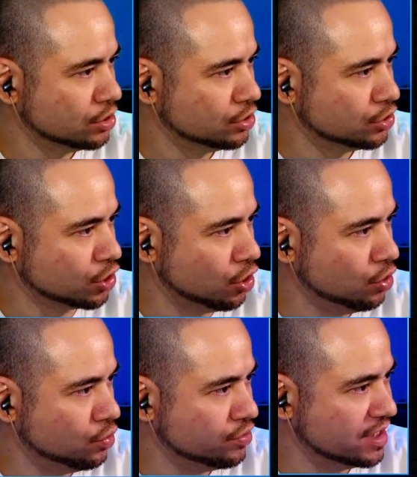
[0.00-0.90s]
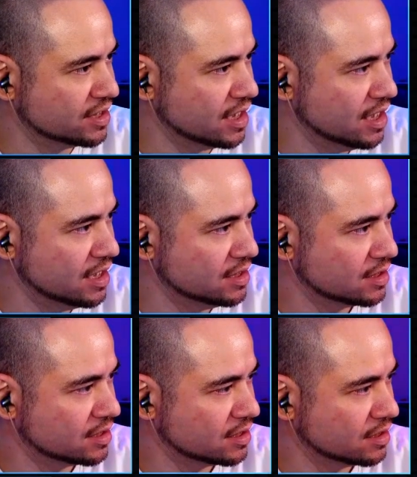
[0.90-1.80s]
So this
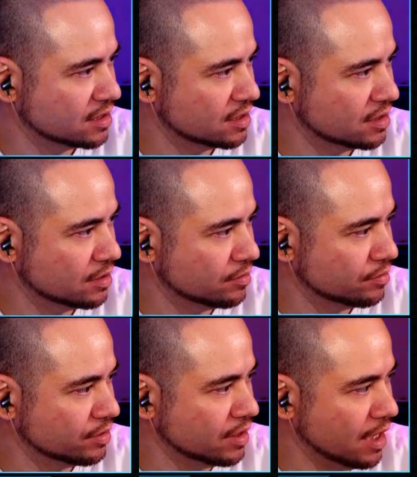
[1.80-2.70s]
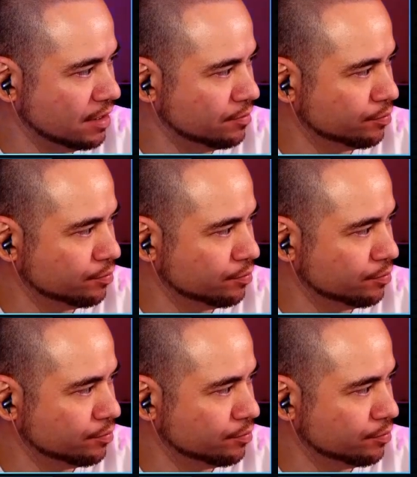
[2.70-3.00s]
is, yeah,